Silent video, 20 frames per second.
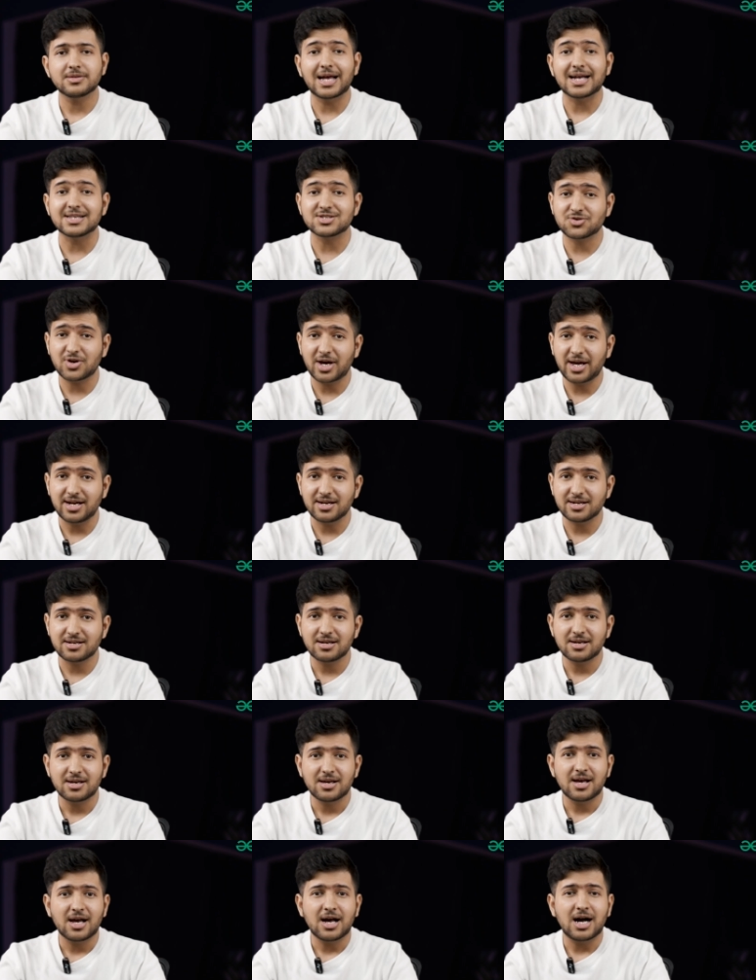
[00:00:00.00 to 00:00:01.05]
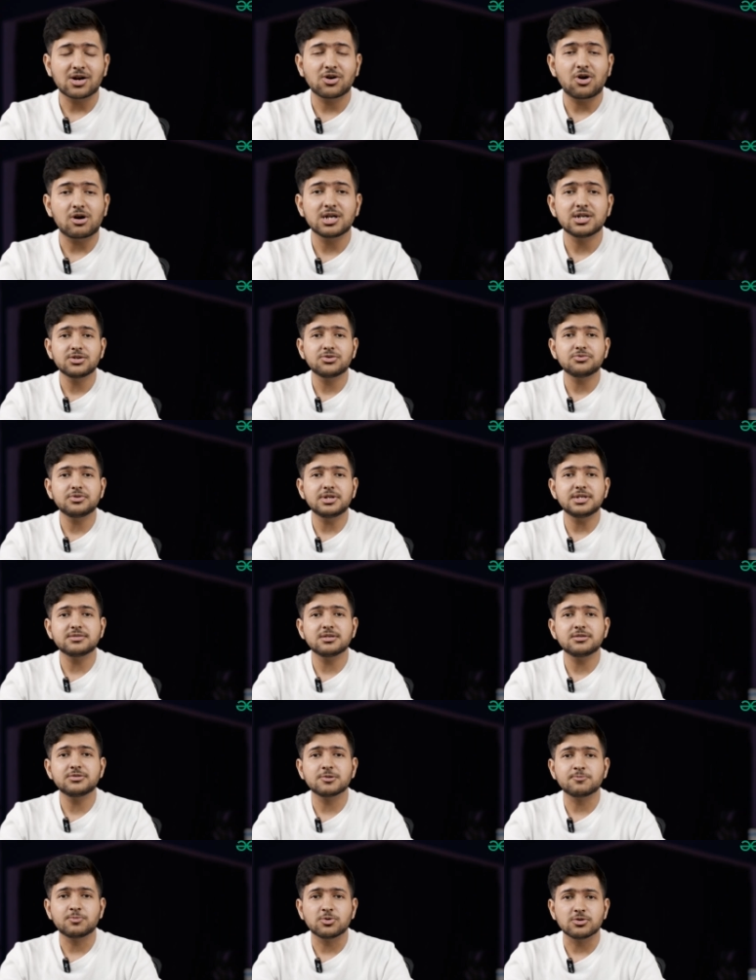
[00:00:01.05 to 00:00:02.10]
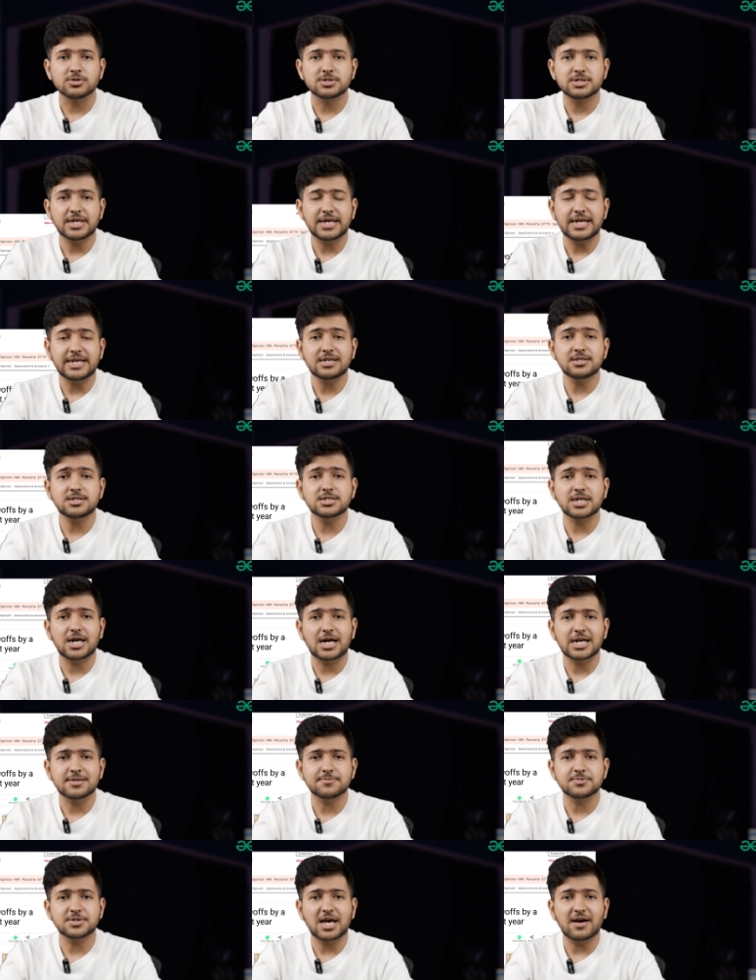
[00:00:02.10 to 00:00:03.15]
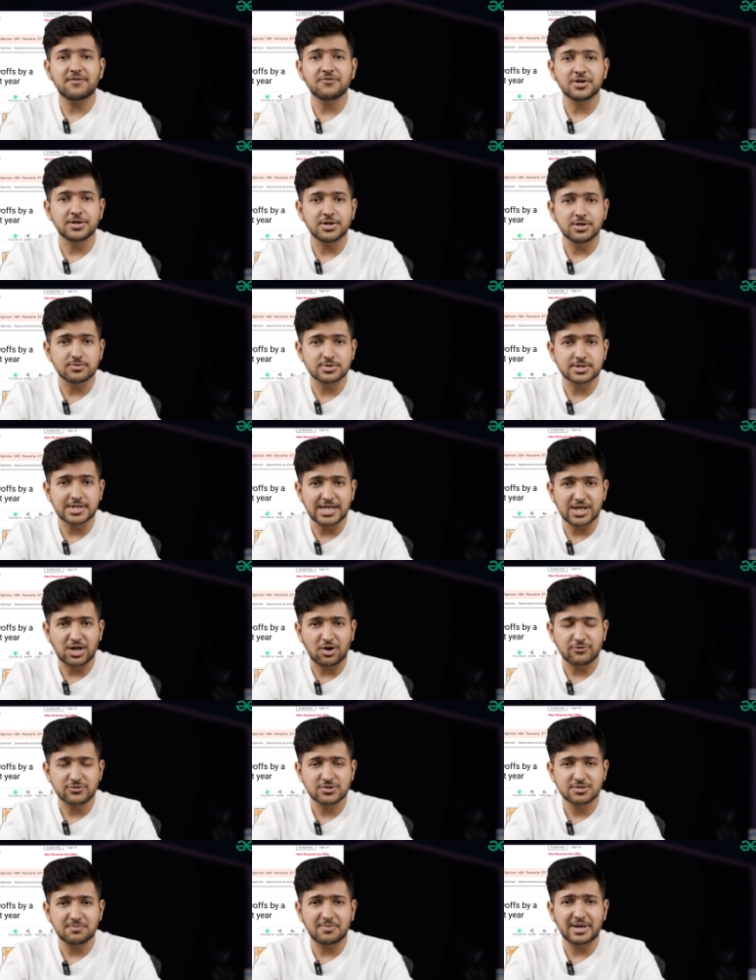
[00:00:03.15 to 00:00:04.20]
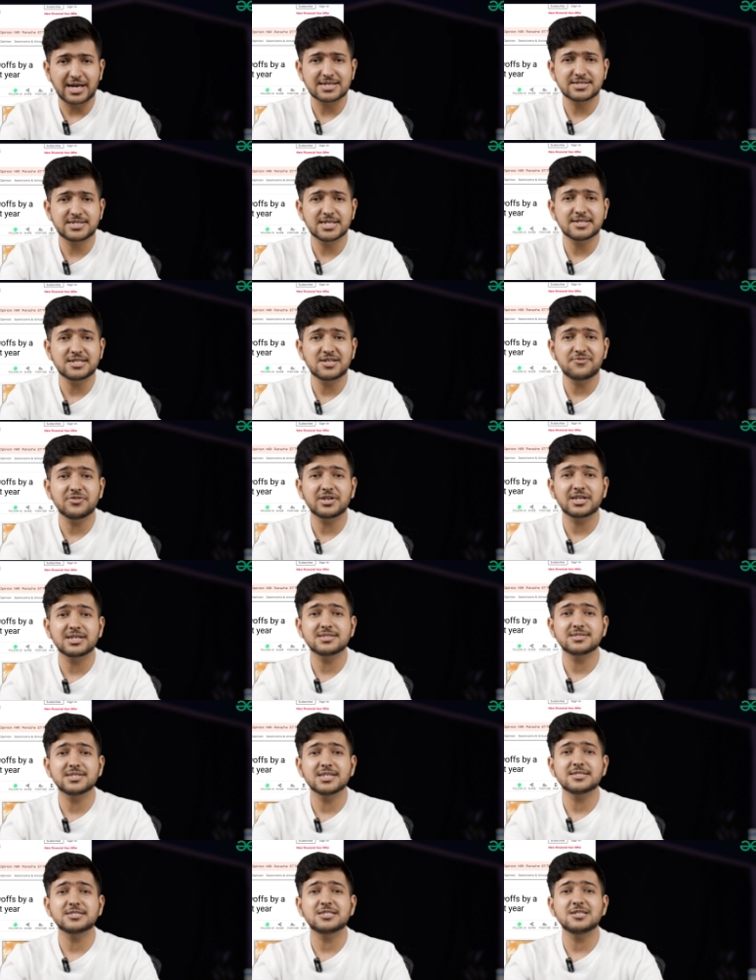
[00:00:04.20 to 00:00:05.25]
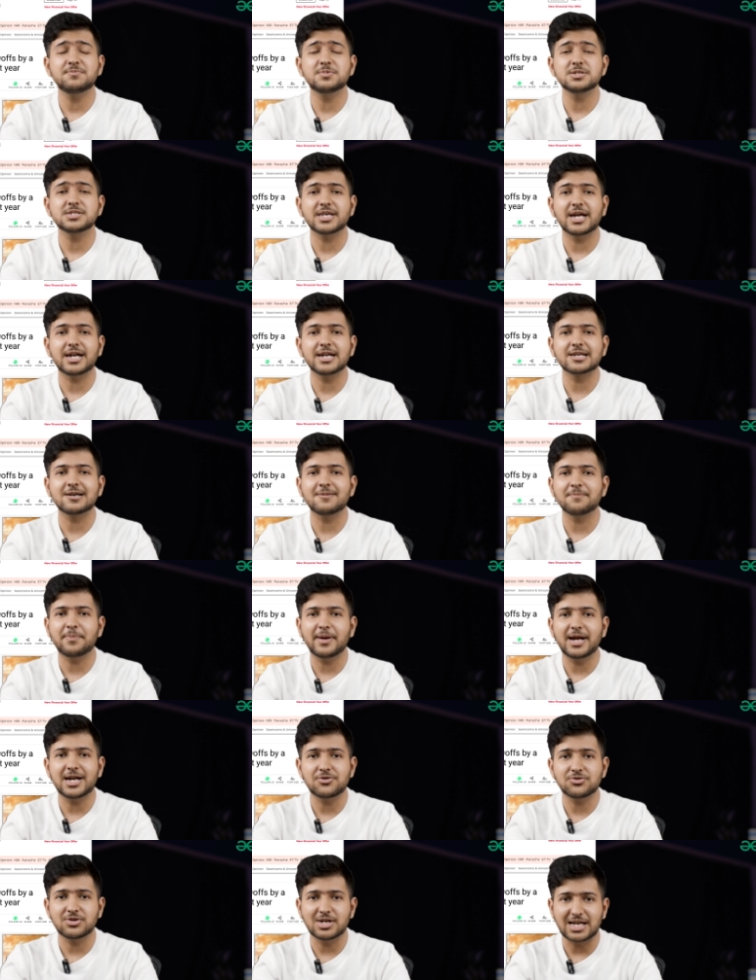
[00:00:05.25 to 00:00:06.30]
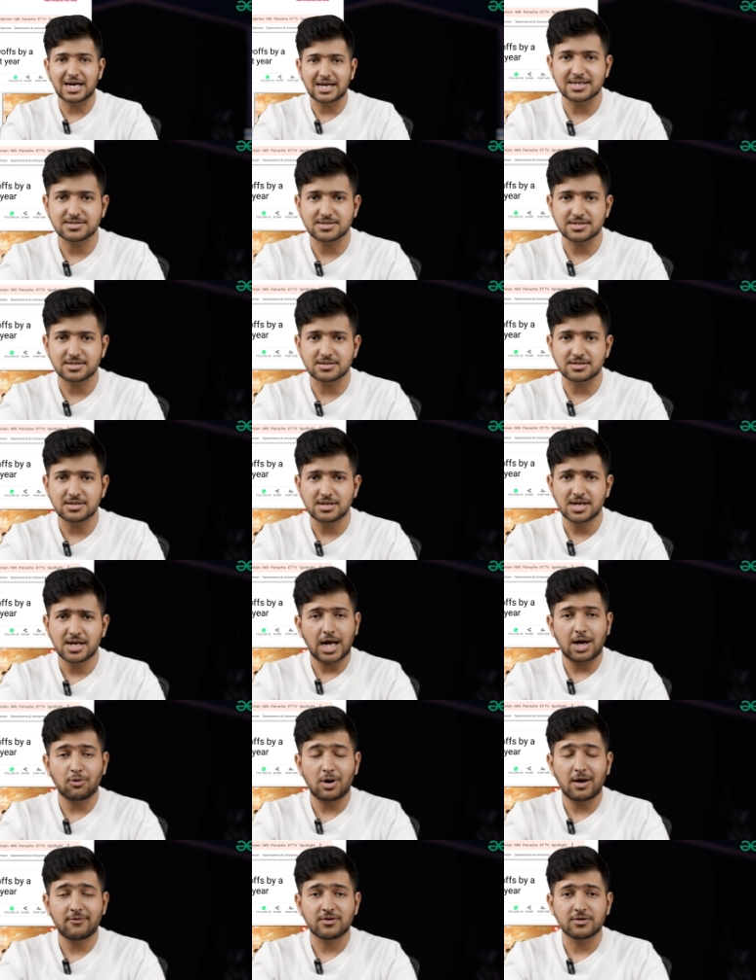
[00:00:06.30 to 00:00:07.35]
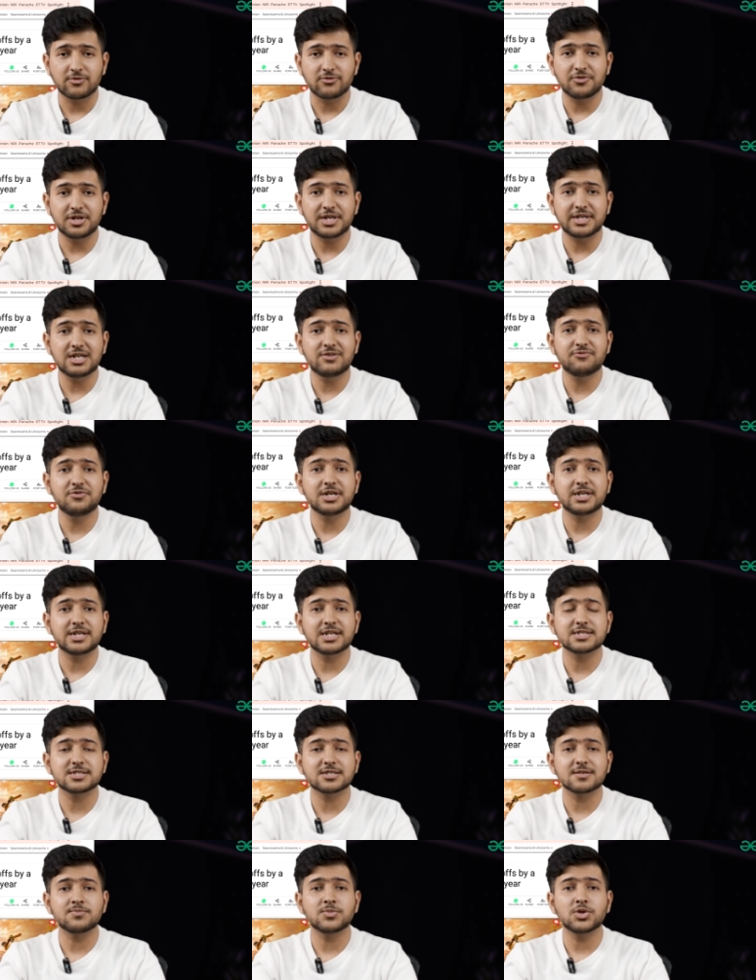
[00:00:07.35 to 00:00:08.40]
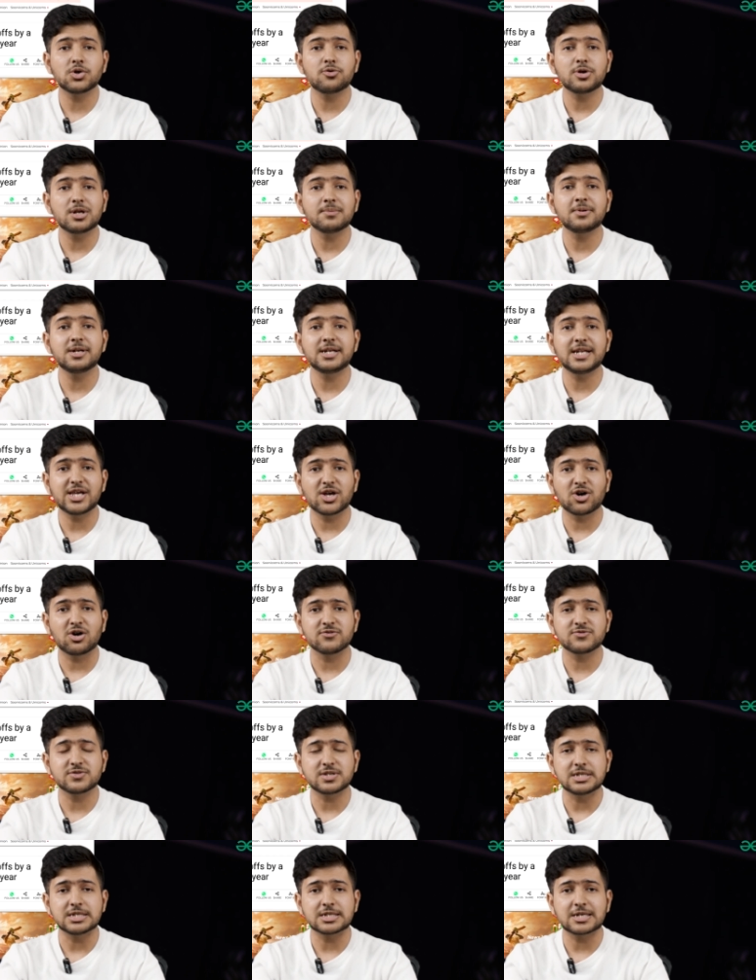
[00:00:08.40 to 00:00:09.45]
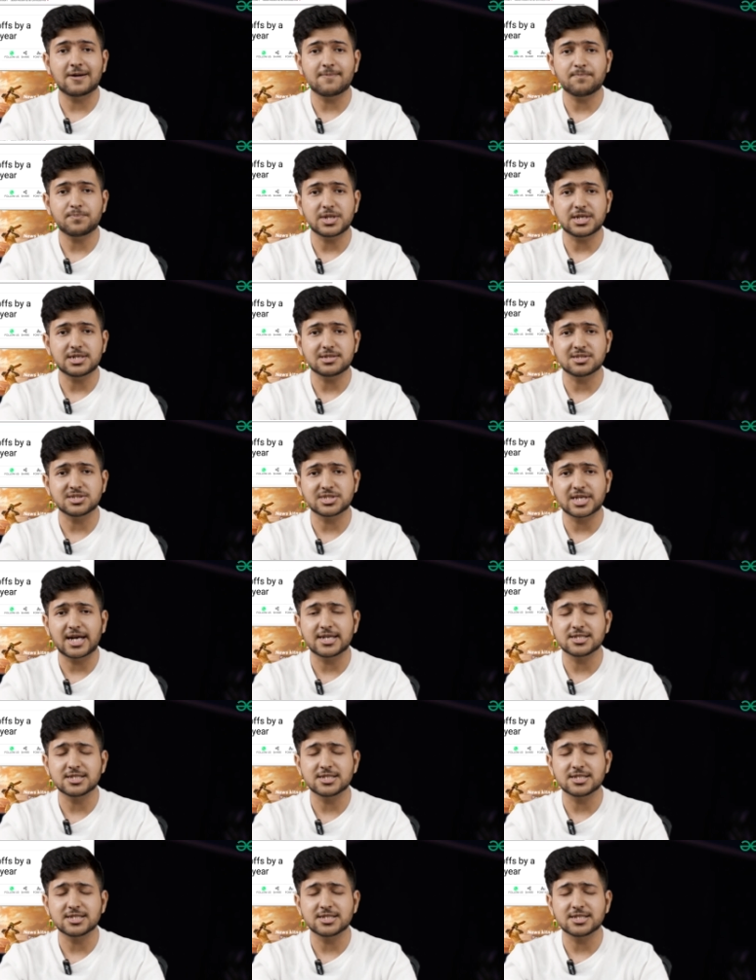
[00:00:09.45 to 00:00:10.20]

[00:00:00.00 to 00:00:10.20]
That's right. According to recent reports, Indian startups have reduced layoffs by a significant 60% compared to the last year. However, we did witness some notable layoffs in companies such